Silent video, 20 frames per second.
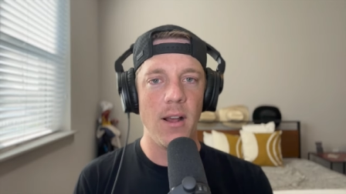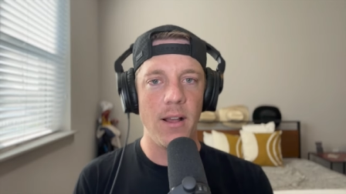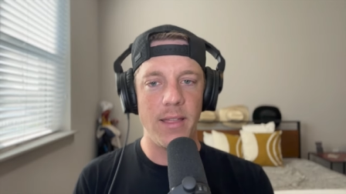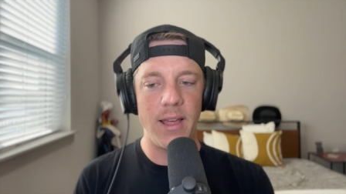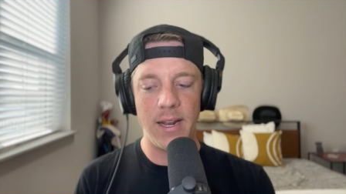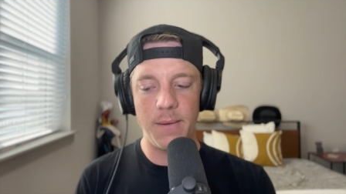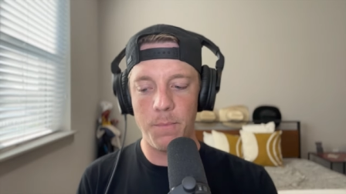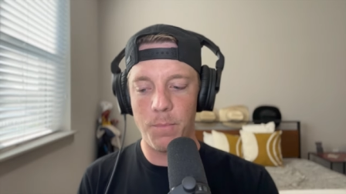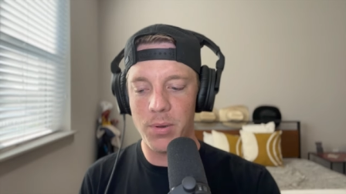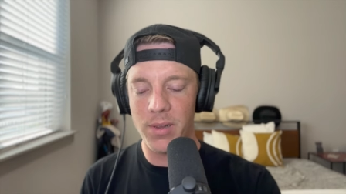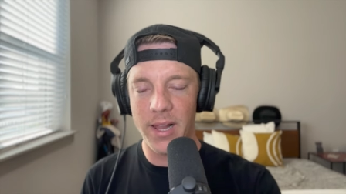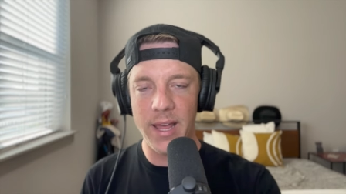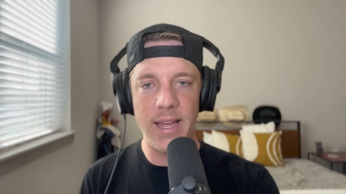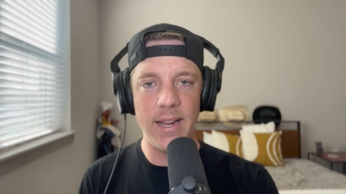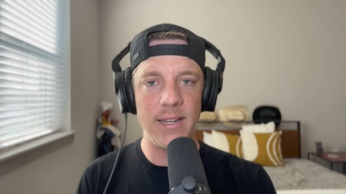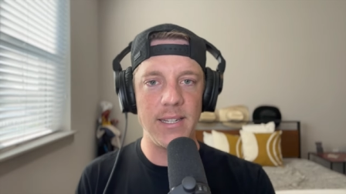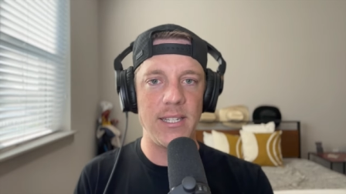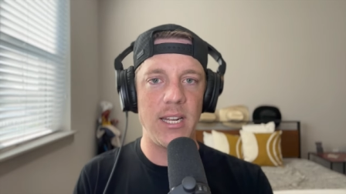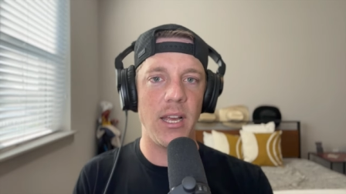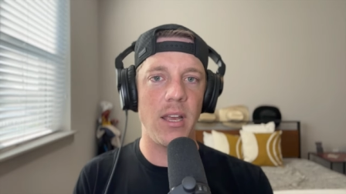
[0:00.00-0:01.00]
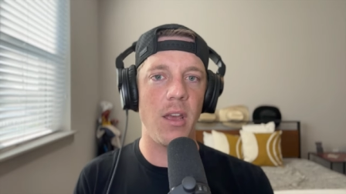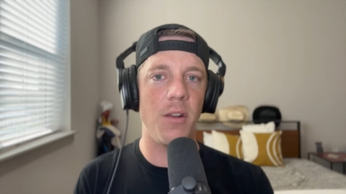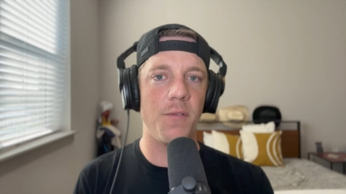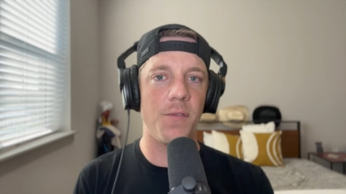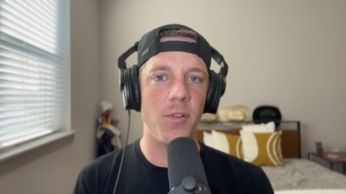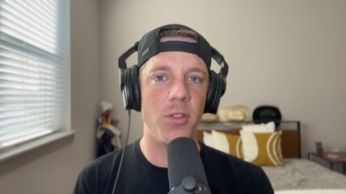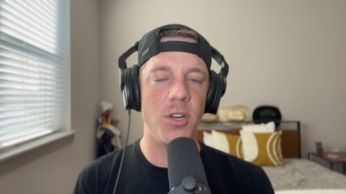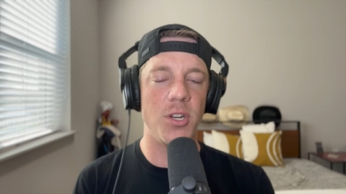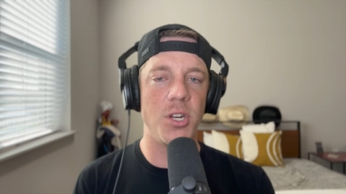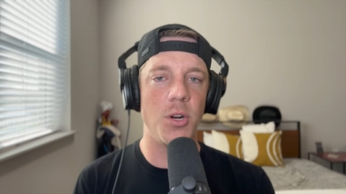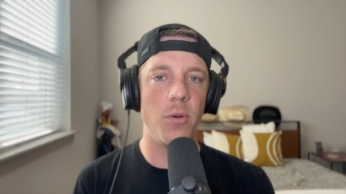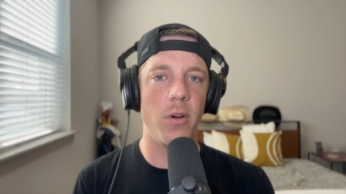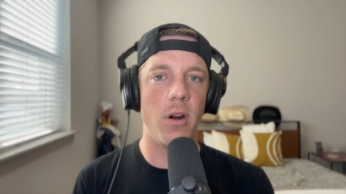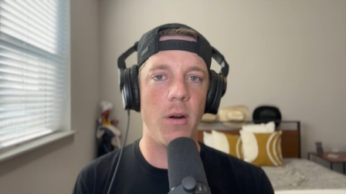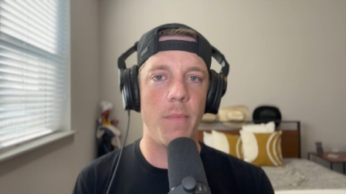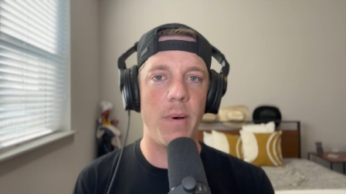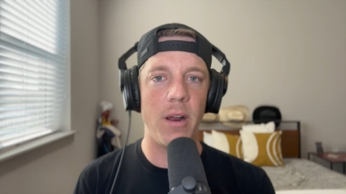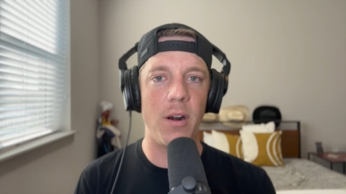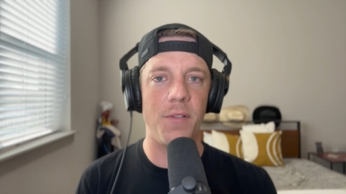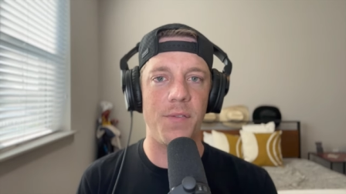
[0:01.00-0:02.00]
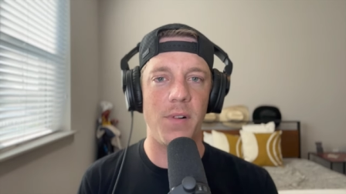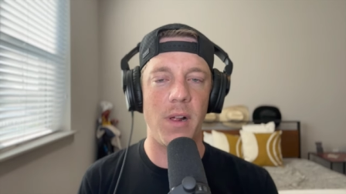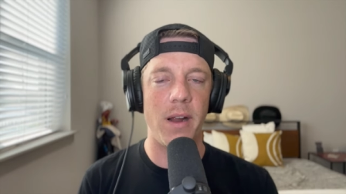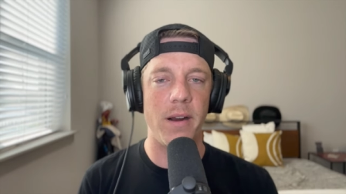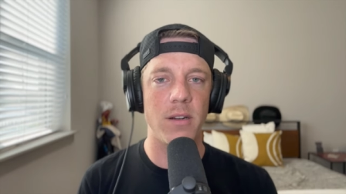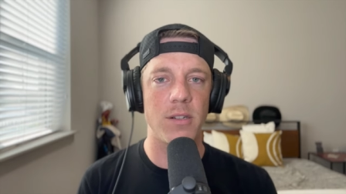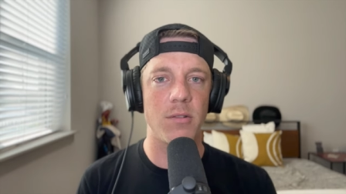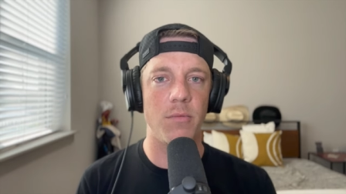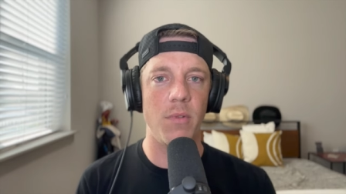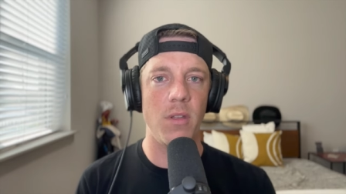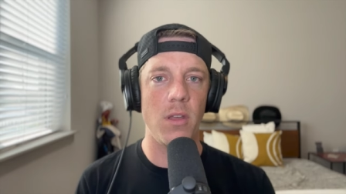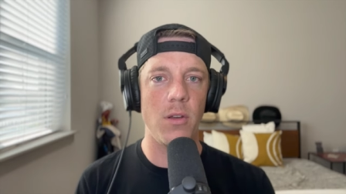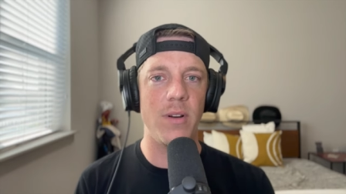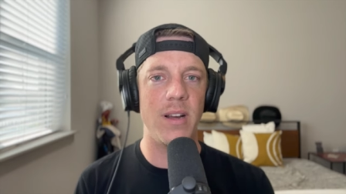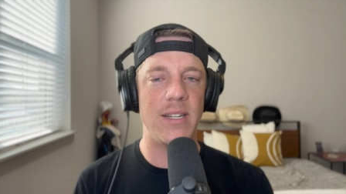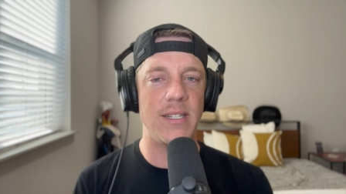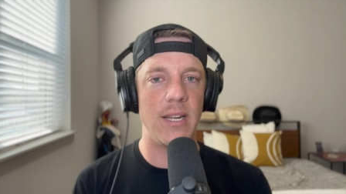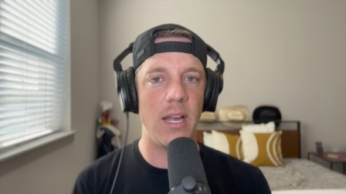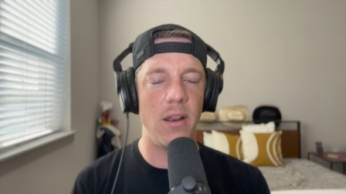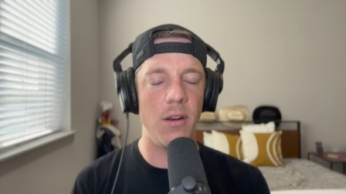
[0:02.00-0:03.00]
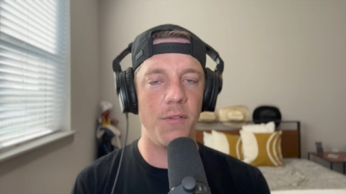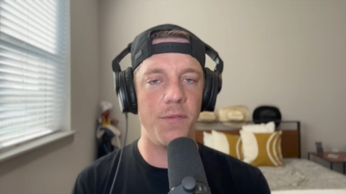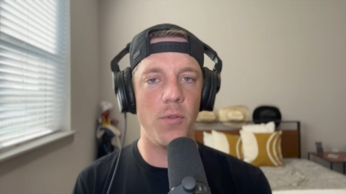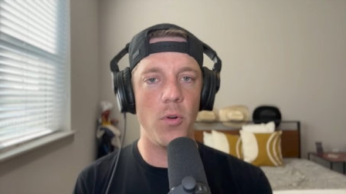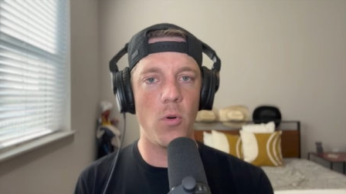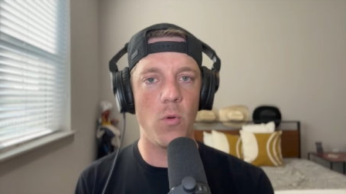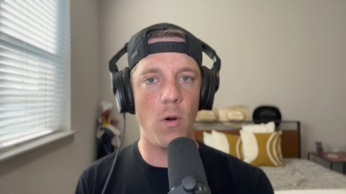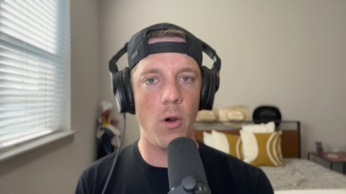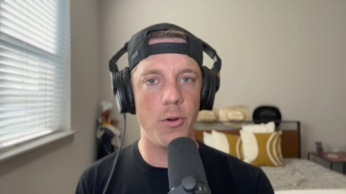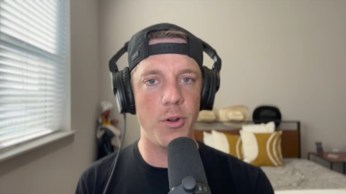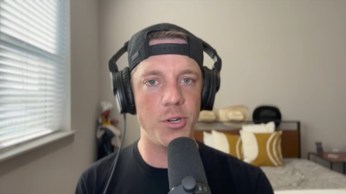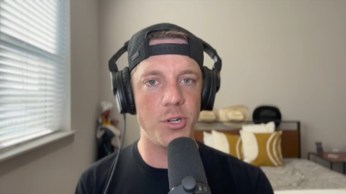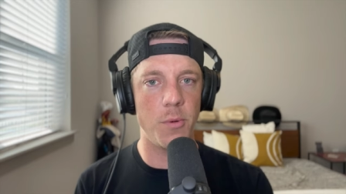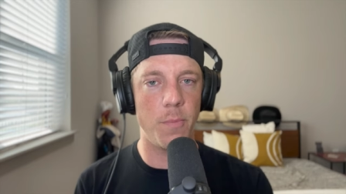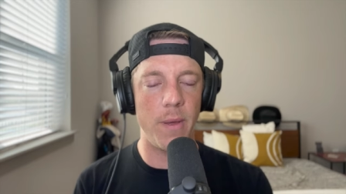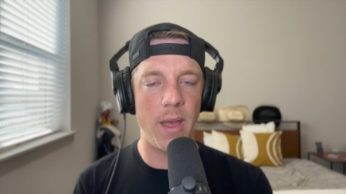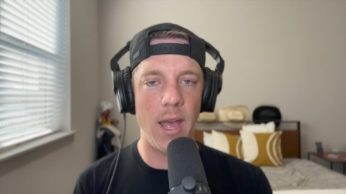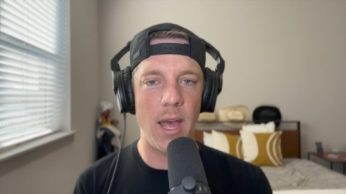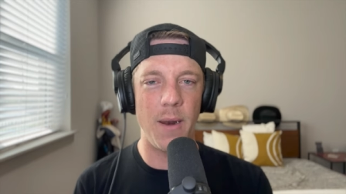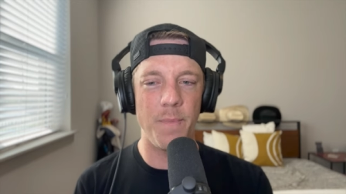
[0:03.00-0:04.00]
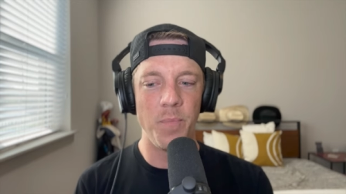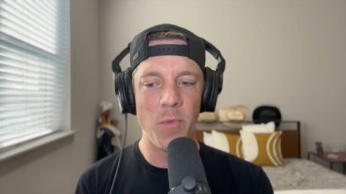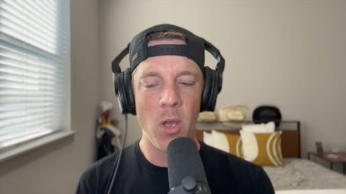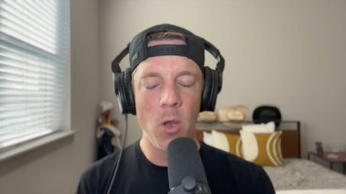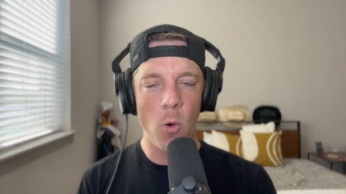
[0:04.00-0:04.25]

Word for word: that plane ticket for the 200 butterflies from the USA to Fukuoka, Japan,